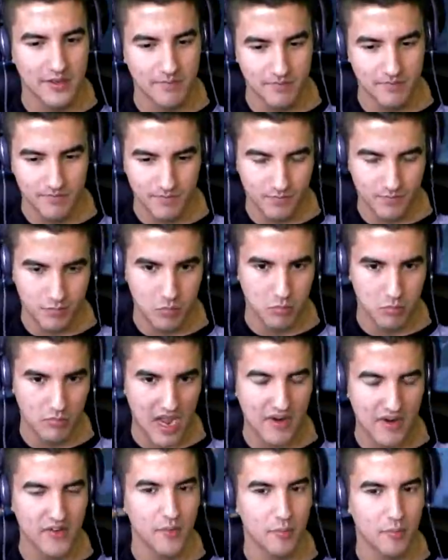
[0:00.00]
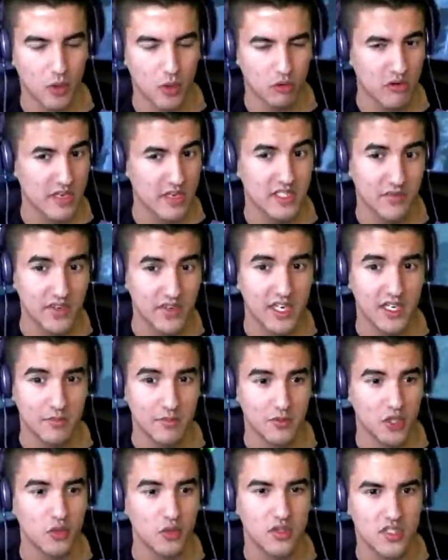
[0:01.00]
to get, how you're progressively going
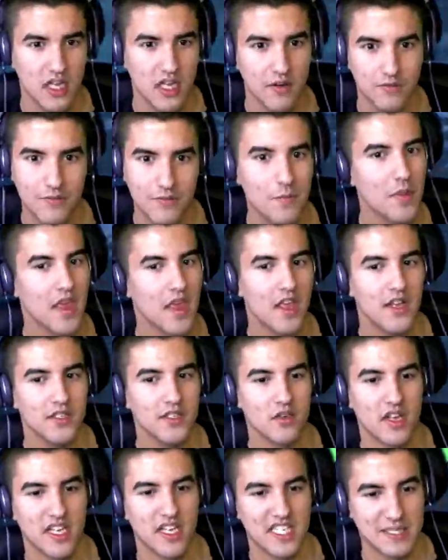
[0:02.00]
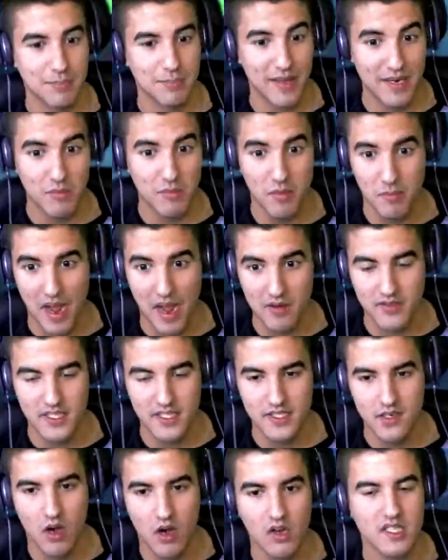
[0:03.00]
to do stuff. So, like, explain what
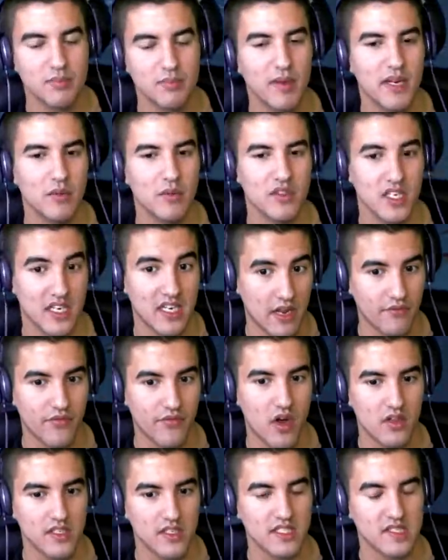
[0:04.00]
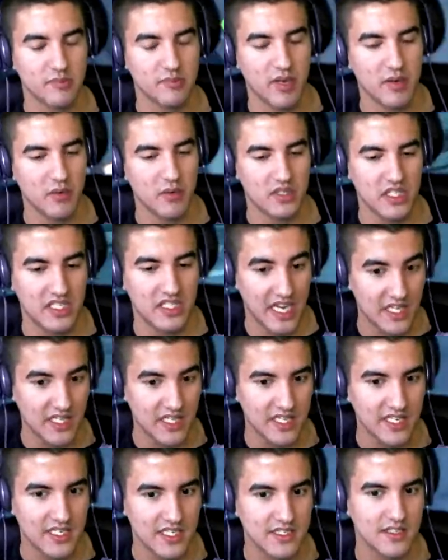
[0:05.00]
bounties are, explain what the Nightfall is, explain what the
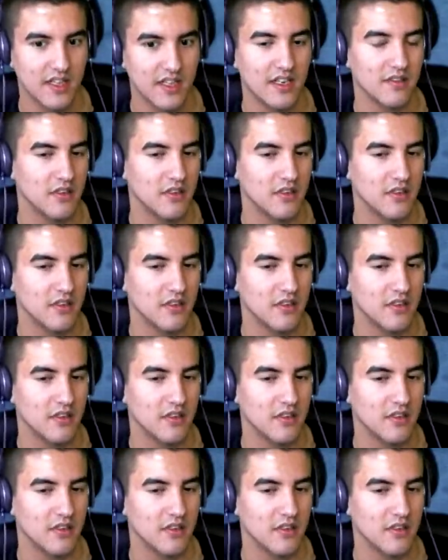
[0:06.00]
daily is, and